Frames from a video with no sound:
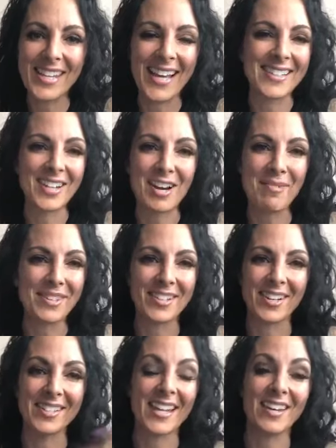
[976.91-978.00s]
Yeah, sorry about the
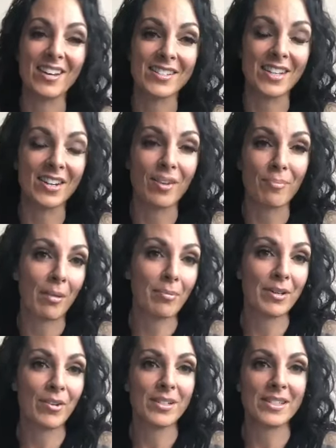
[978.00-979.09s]
dogs. That is gonna
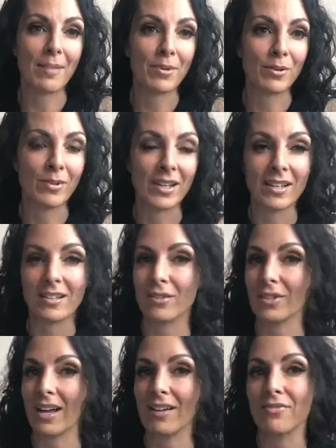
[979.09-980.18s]
probably always happen when I go
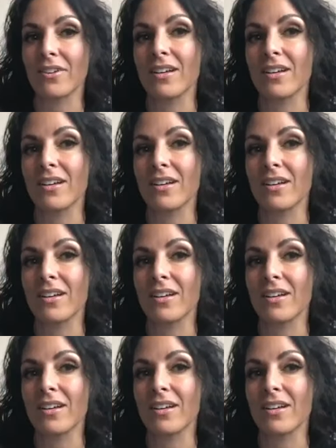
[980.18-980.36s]
live.